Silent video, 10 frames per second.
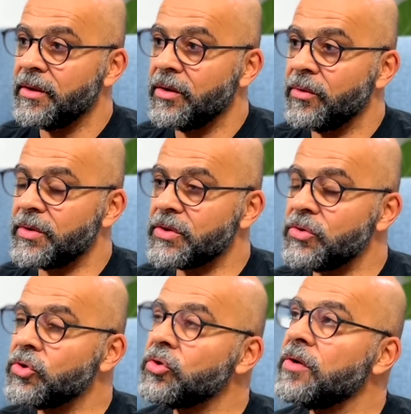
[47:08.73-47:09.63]
we're
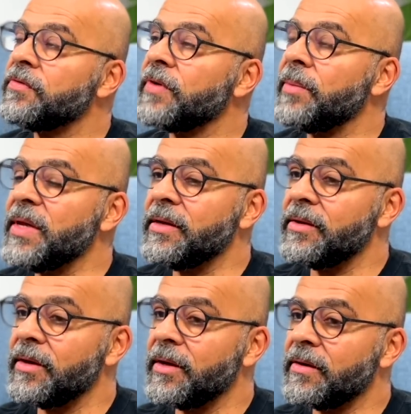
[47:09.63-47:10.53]
sort of, I
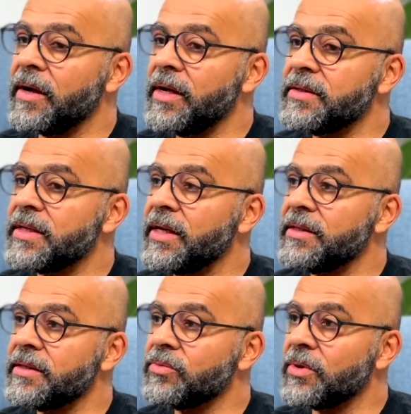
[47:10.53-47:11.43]
mean, Ryan
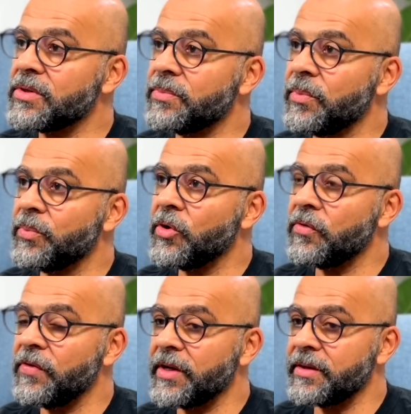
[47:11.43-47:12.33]
said it was
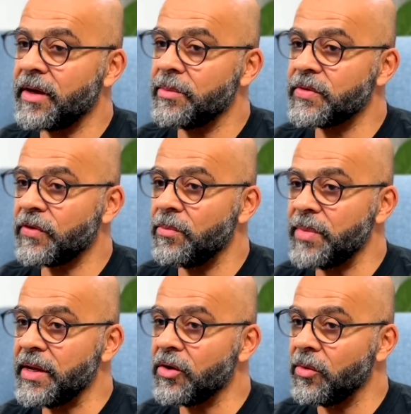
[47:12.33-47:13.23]
perfect comes from
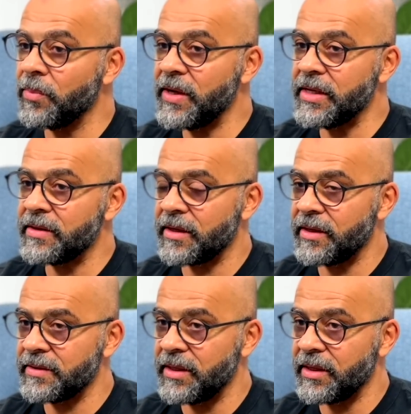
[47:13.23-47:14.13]
being complete. And
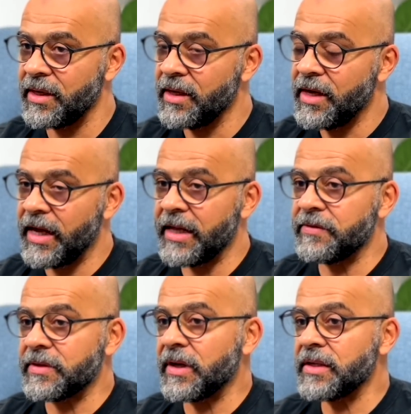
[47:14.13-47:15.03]
I think
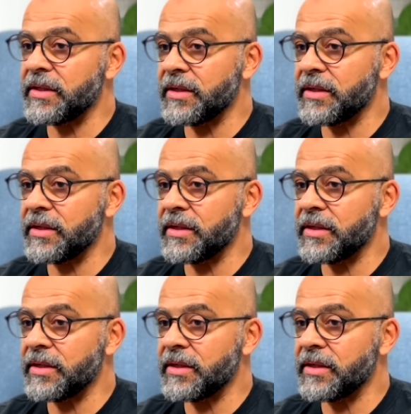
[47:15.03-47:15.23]
advertising